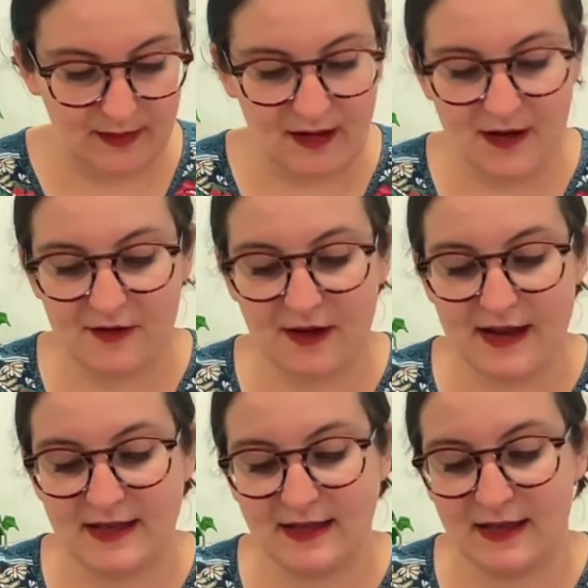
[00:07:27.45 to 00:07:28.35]

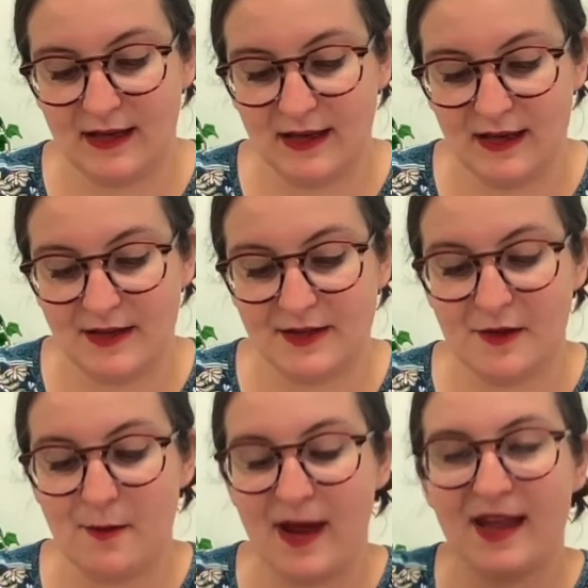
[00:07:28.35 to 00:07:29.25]
Alright, so
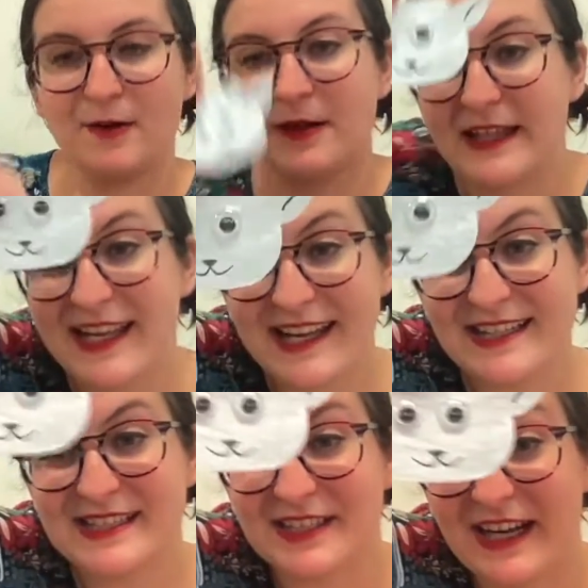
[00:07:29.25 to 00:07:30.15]
my googly
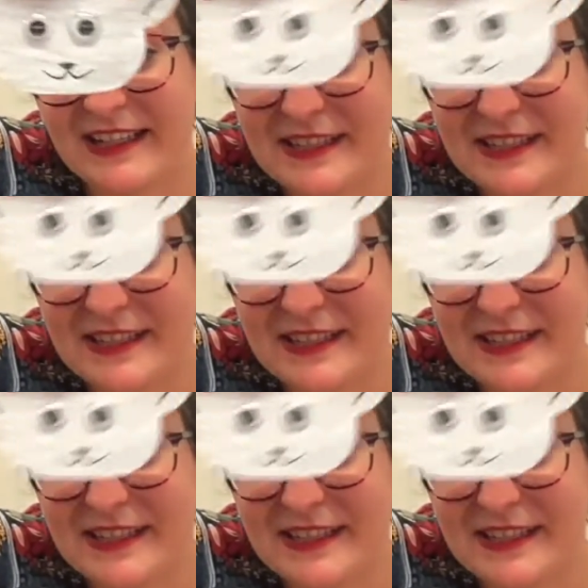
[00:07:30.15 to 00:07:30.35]
eyes are on